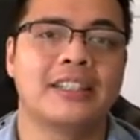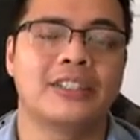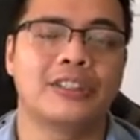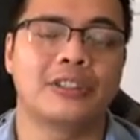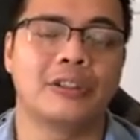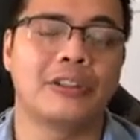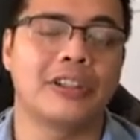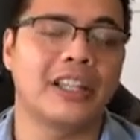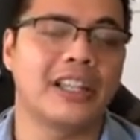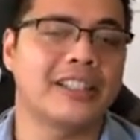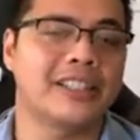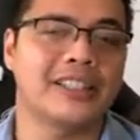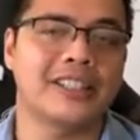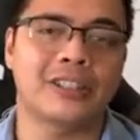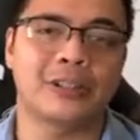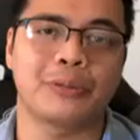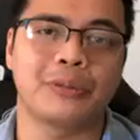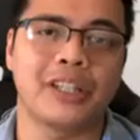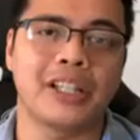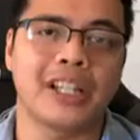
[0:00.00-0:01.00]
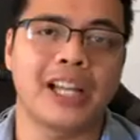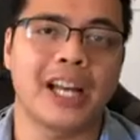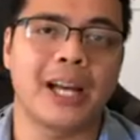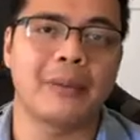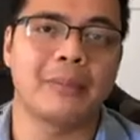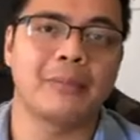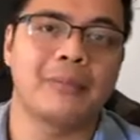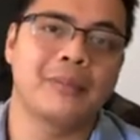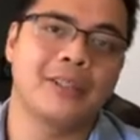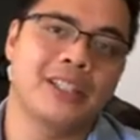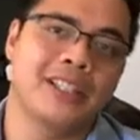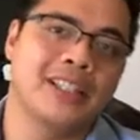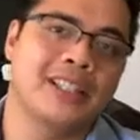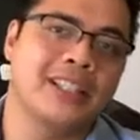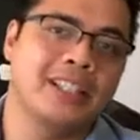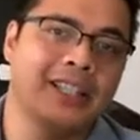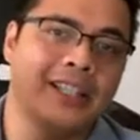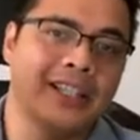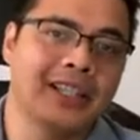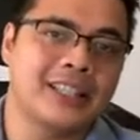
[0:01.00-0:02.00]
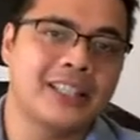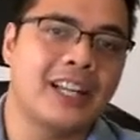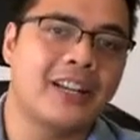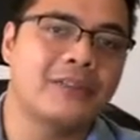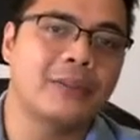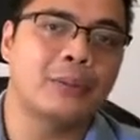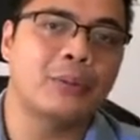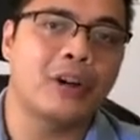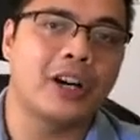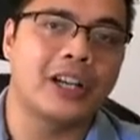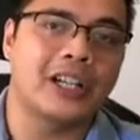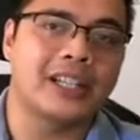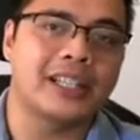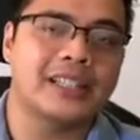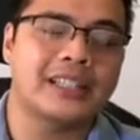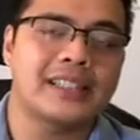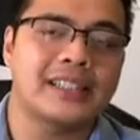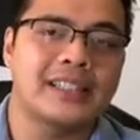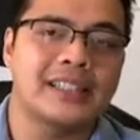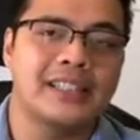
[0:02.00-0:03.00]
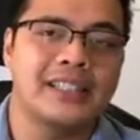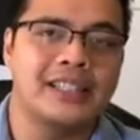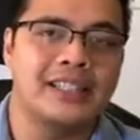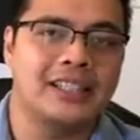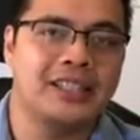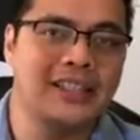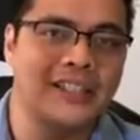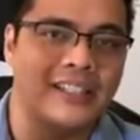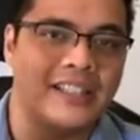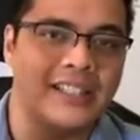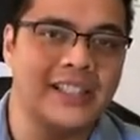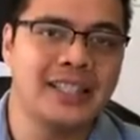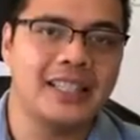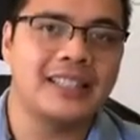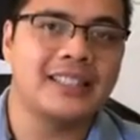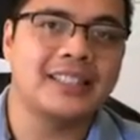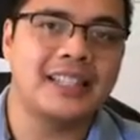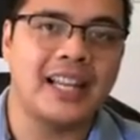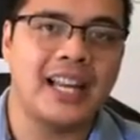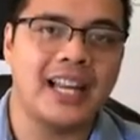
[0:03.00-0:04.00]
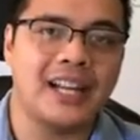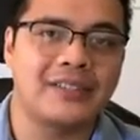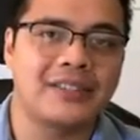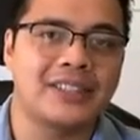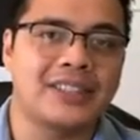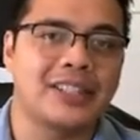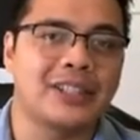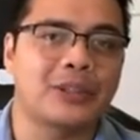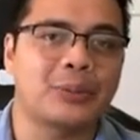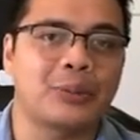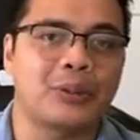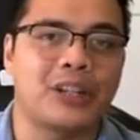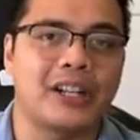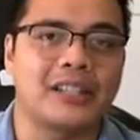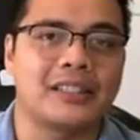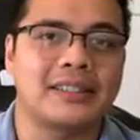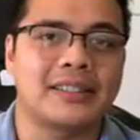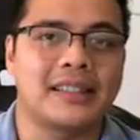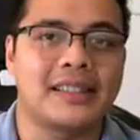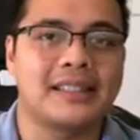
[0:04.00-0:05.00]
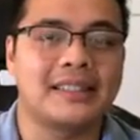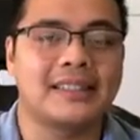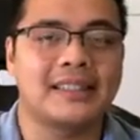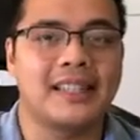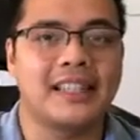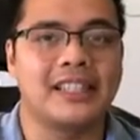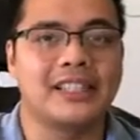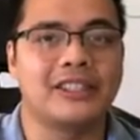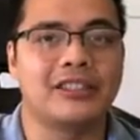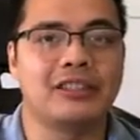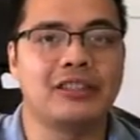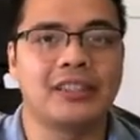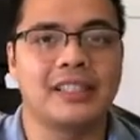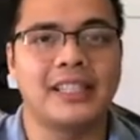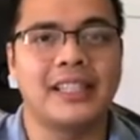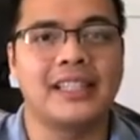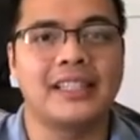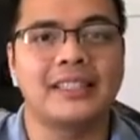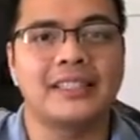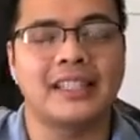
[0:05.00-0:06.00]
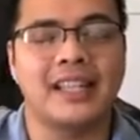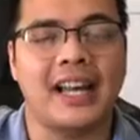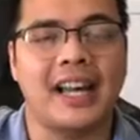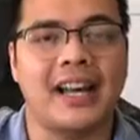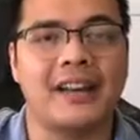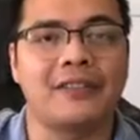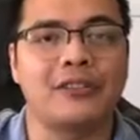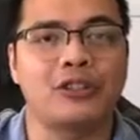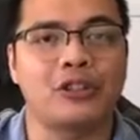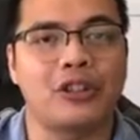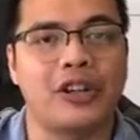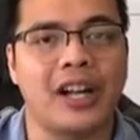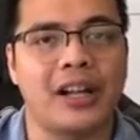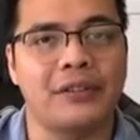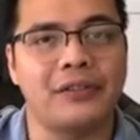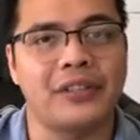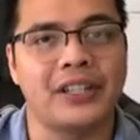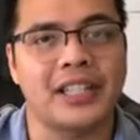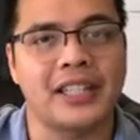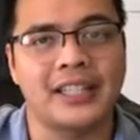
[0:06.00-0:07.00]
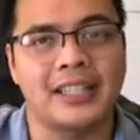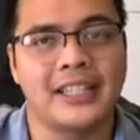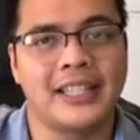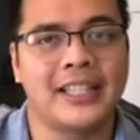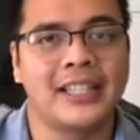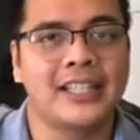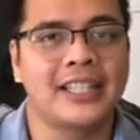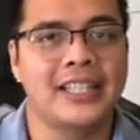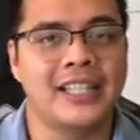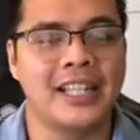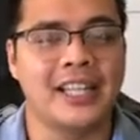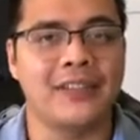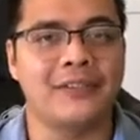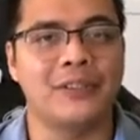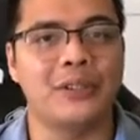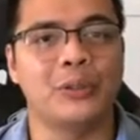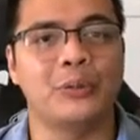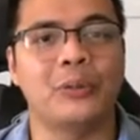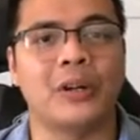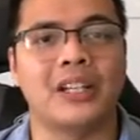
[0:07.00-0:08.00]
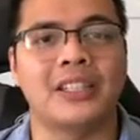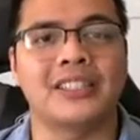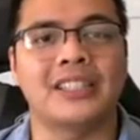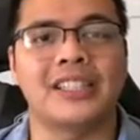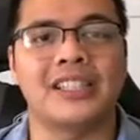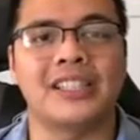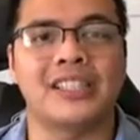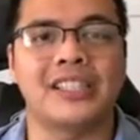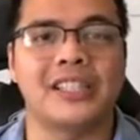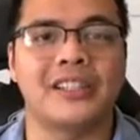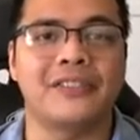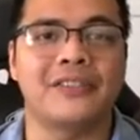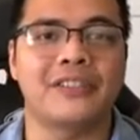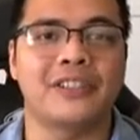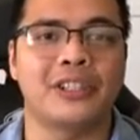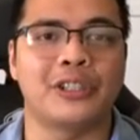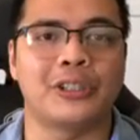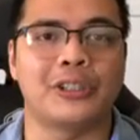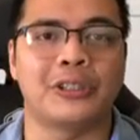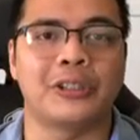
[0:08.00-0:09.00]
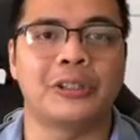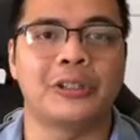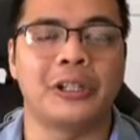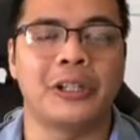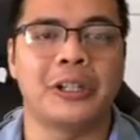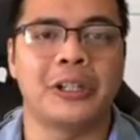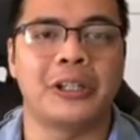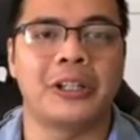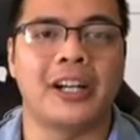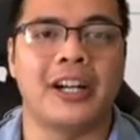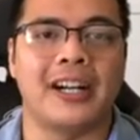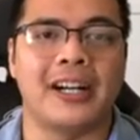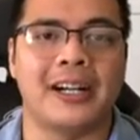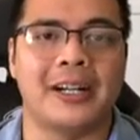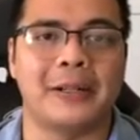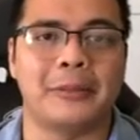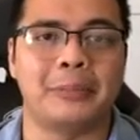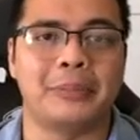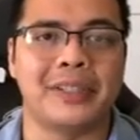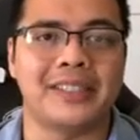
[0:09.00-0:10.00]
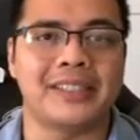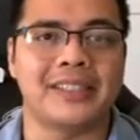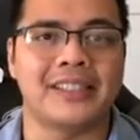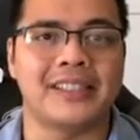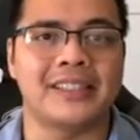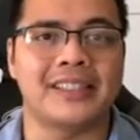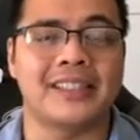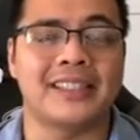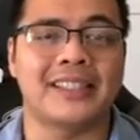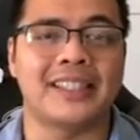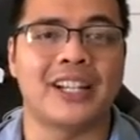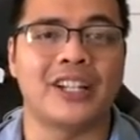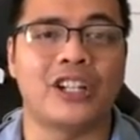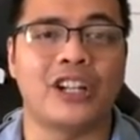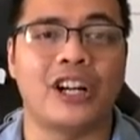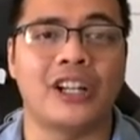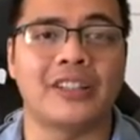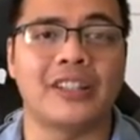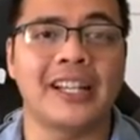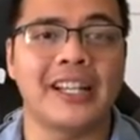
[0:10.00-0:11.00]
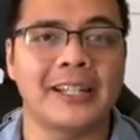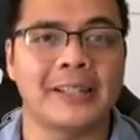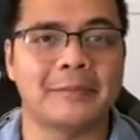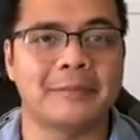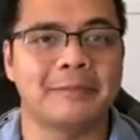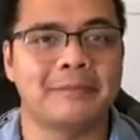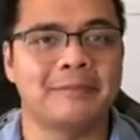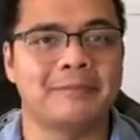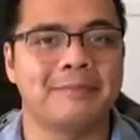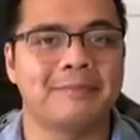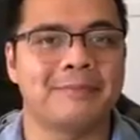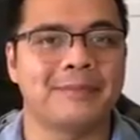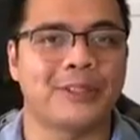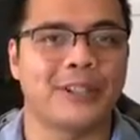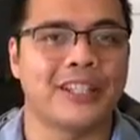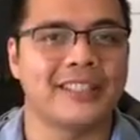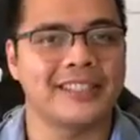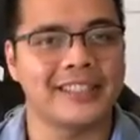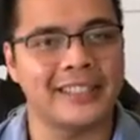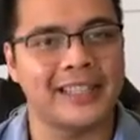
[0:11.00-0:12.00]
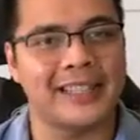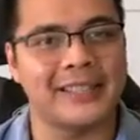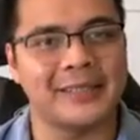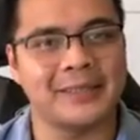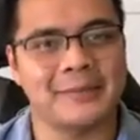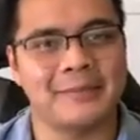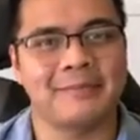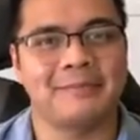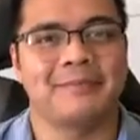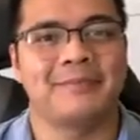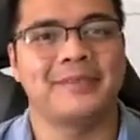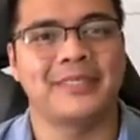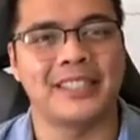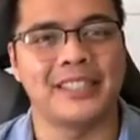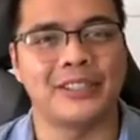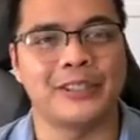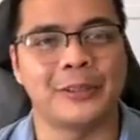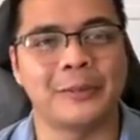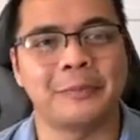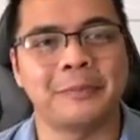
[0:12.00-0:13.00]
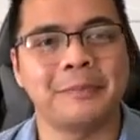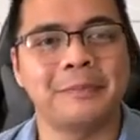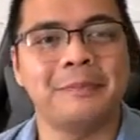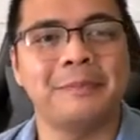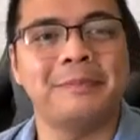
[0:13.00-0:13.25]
So again, just to recap, you need to have a product, you need to have a sales process, and you need to have traffic if you want to shift your business to sell online. So that's it, guys. See you soon.